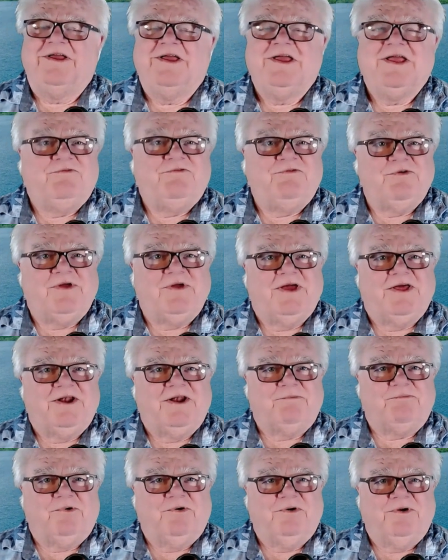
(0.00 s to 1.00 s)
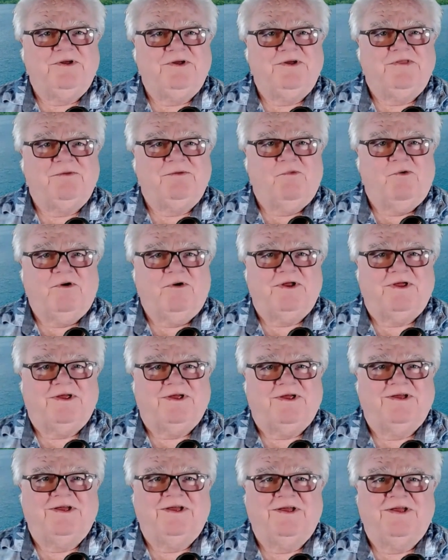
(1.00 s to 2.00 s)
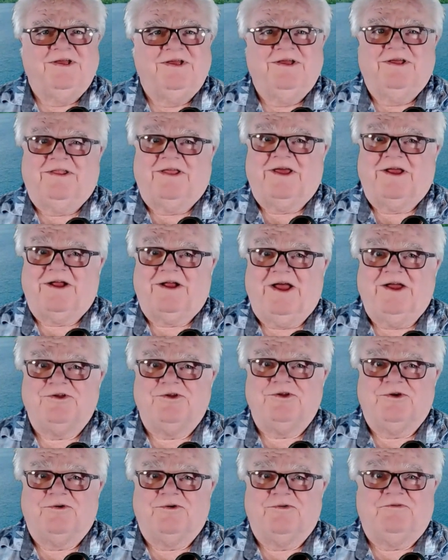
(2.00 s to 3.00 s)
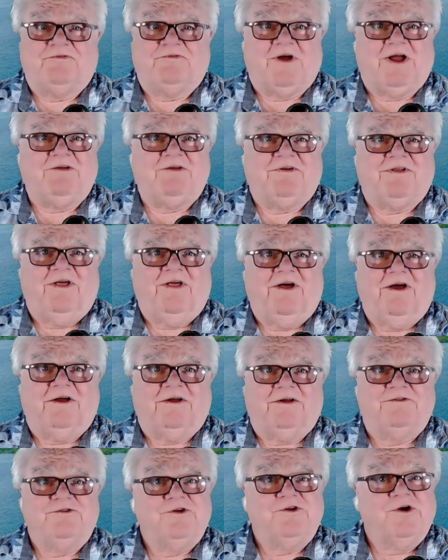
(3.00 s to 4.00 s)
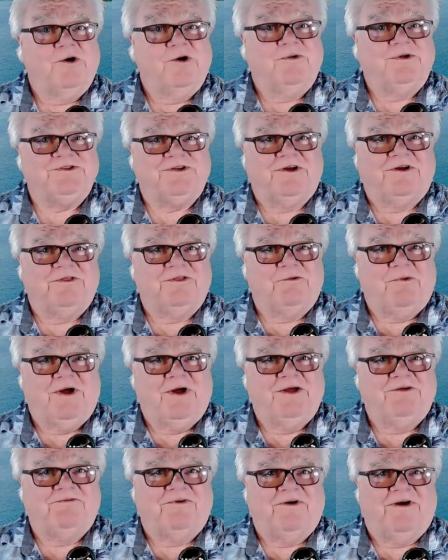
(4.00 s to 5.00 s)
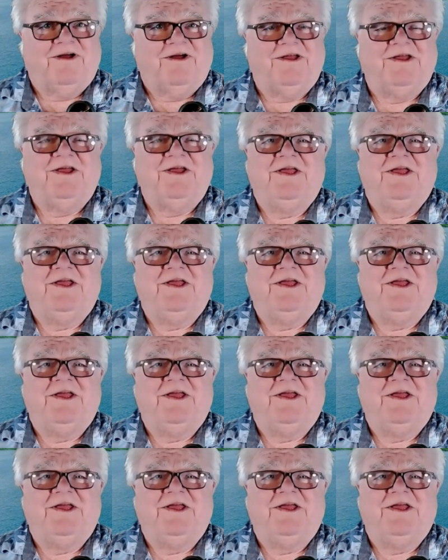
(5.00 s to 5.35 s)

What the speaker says: If you get up early in the morning, like I do at 5 o'clock, no one's on the Wi-Fi.